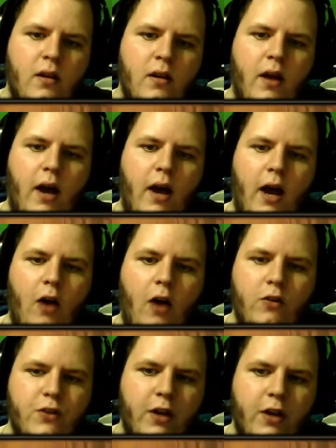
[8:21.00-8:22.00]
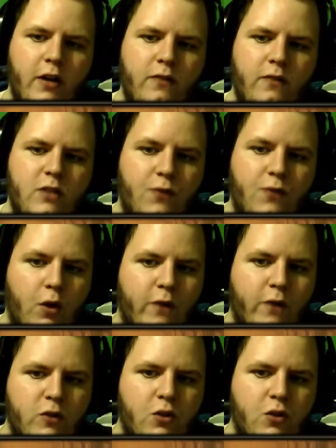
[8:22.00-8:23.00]
Alternatives, if you're going
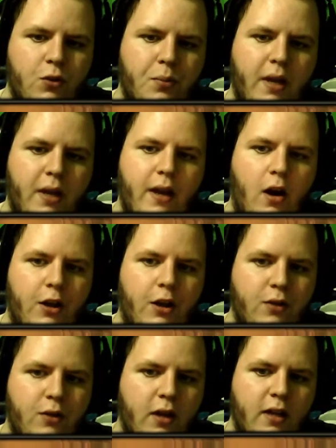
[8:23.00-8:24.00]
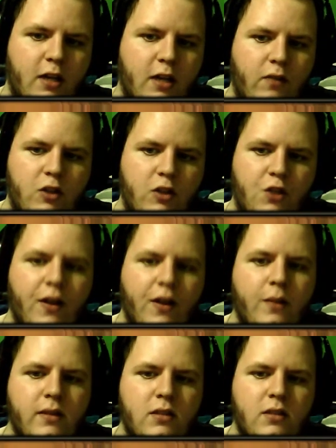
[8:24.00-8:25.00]
for solo play, are Unity and Convention of
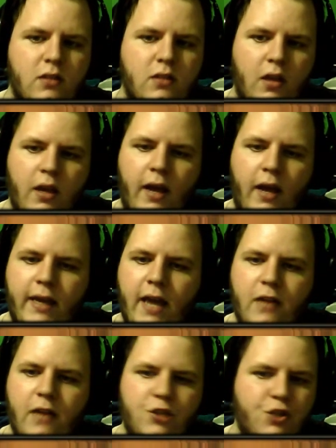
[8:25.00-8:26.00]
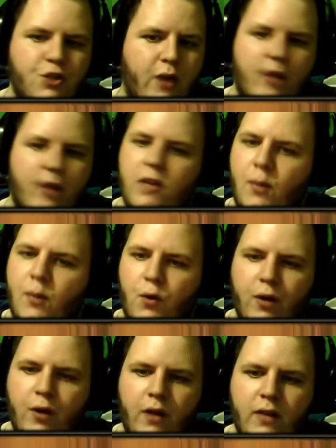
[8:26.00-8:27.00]
Elements. Again, strength double
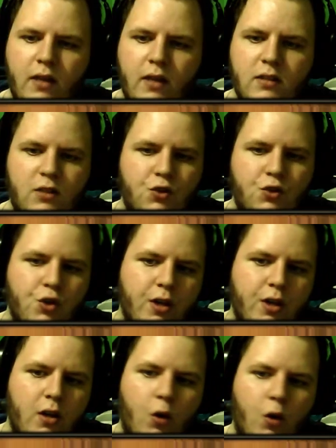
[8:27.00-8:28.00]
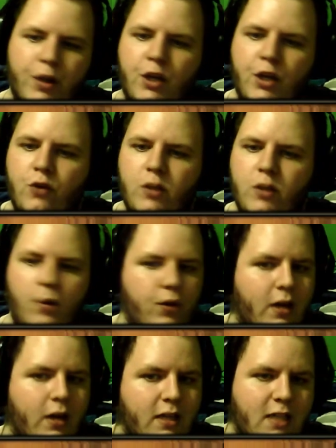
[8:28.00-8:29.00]
crit on these is good, or you can go double
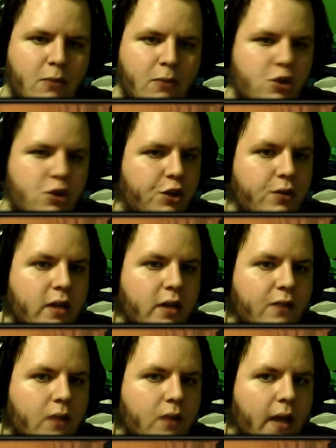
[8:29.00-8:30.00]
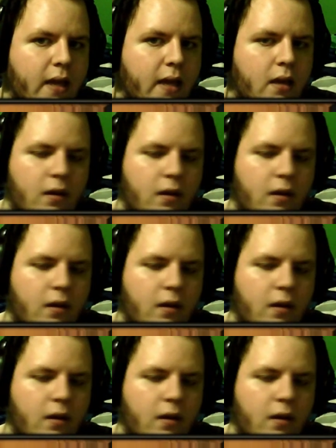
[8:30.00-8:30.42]
crit elite damage on Unity if you like.